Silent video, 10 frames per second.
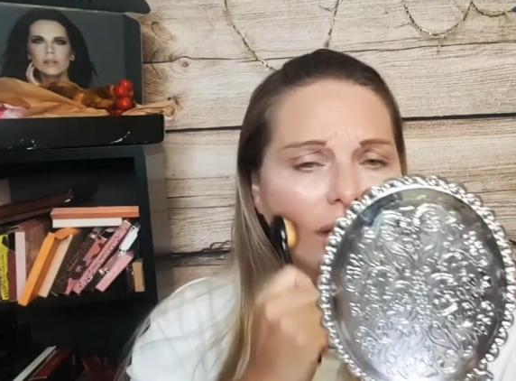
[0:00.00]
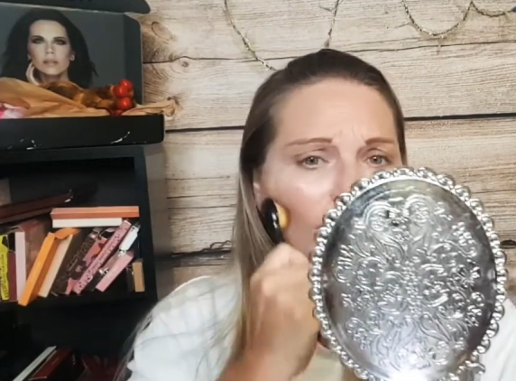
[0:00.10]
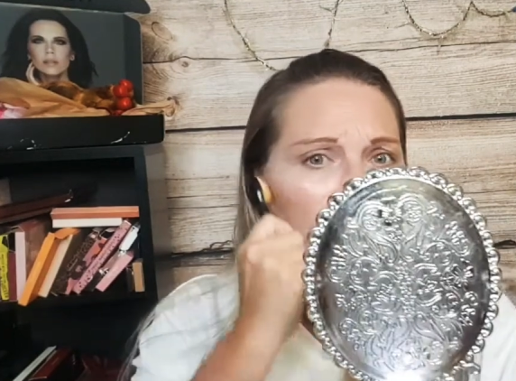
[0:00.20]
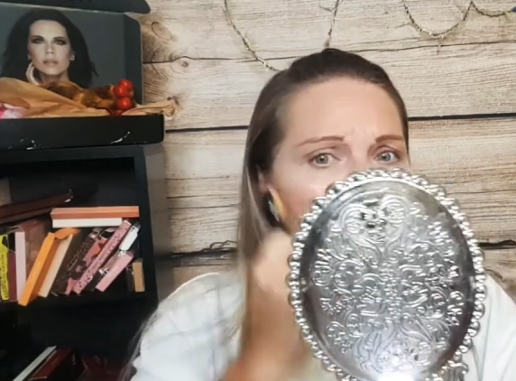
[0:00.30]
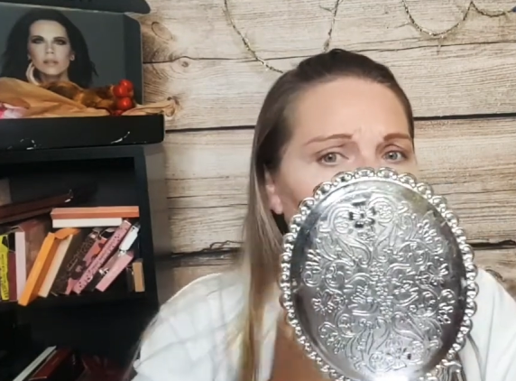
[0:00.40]

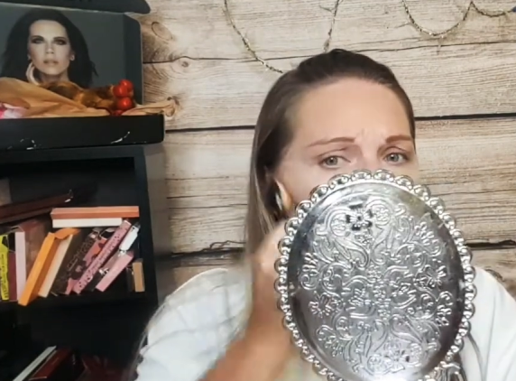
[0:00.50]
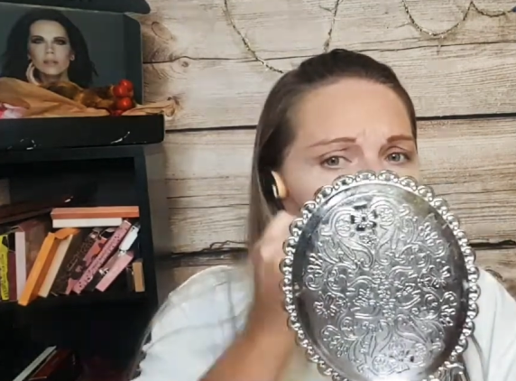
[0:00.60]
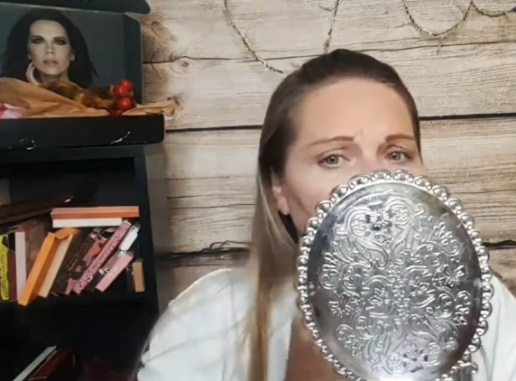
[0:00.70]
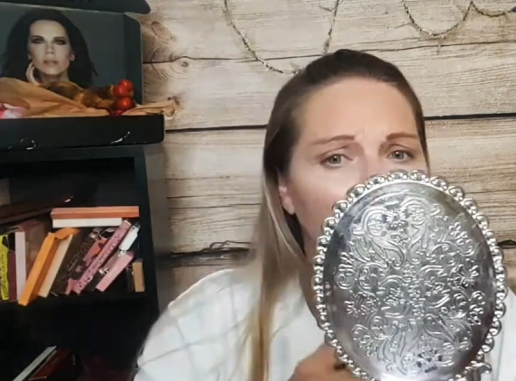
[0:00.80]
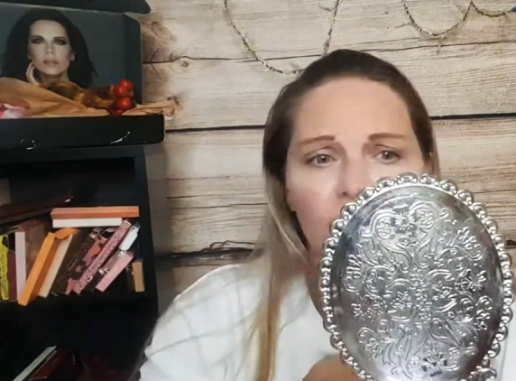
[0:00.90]

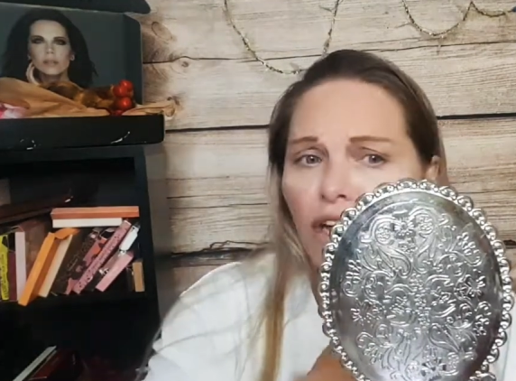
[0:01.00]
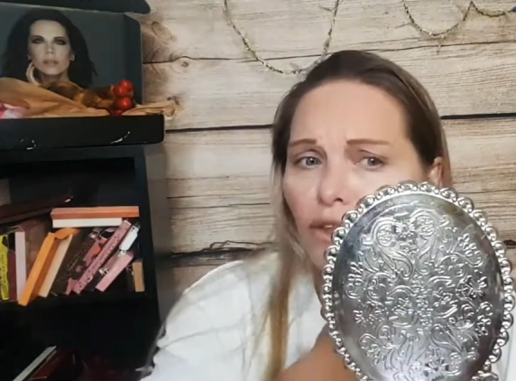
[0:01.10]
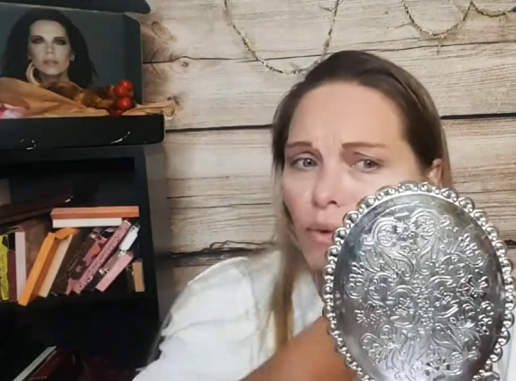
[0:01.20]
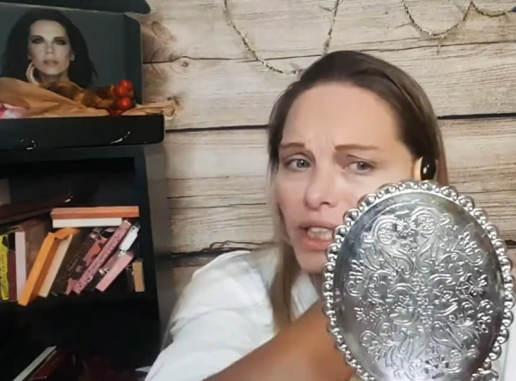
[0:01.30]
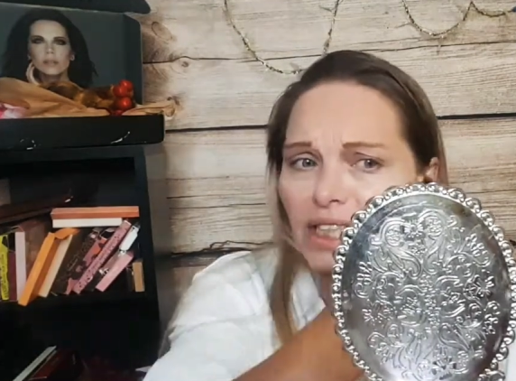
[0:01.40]
Speaker 1: And tear the
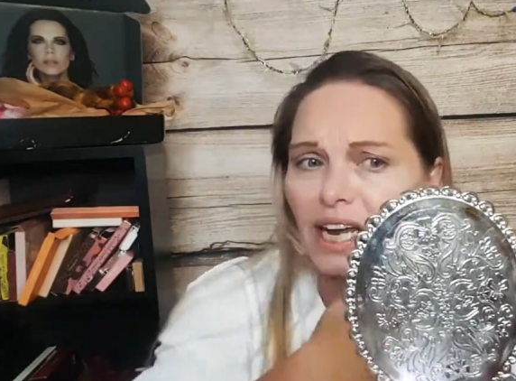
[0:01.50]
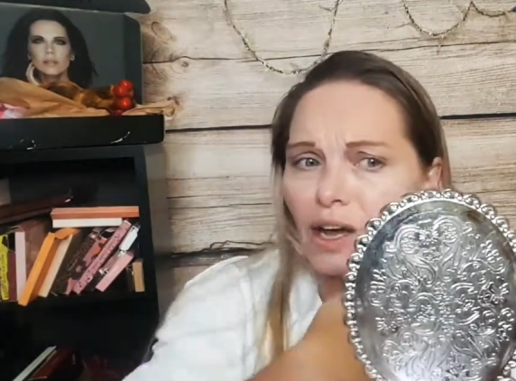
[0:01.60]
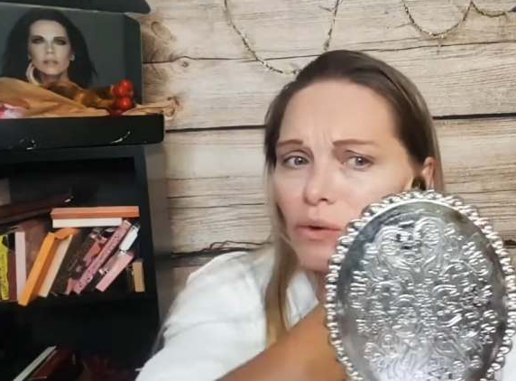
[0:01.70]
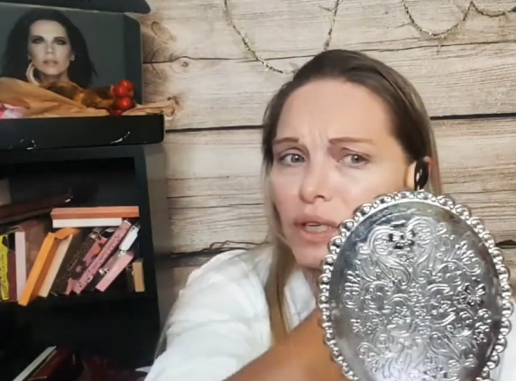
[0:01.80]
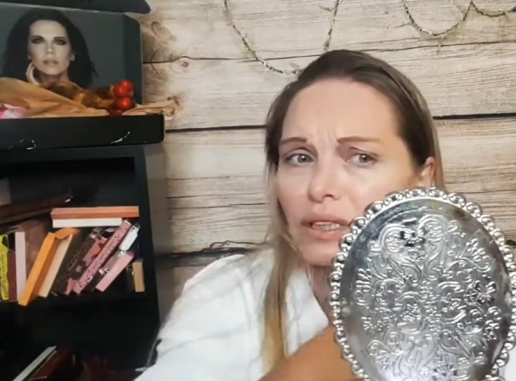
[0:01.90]
other one
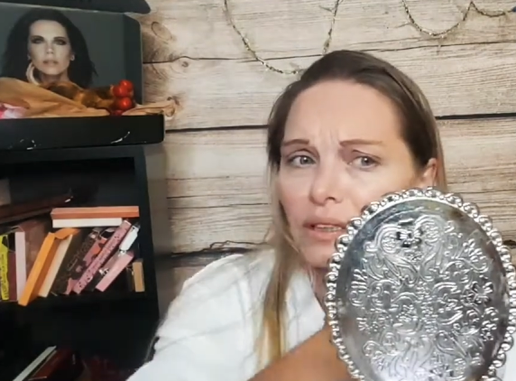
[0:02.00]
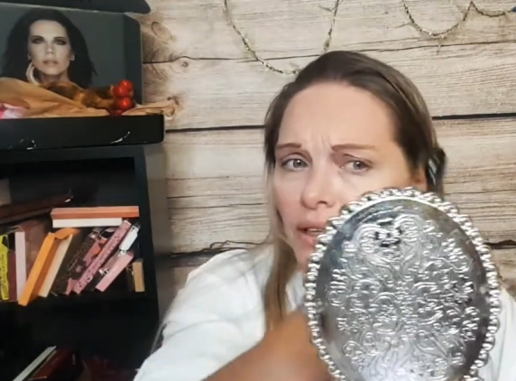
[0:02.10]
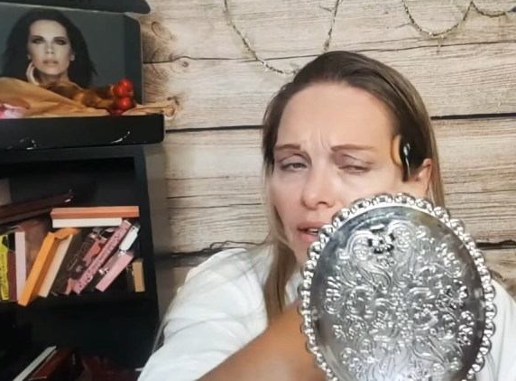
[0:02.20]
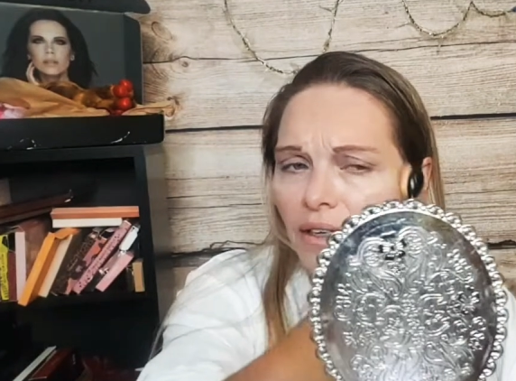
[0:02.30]
down. And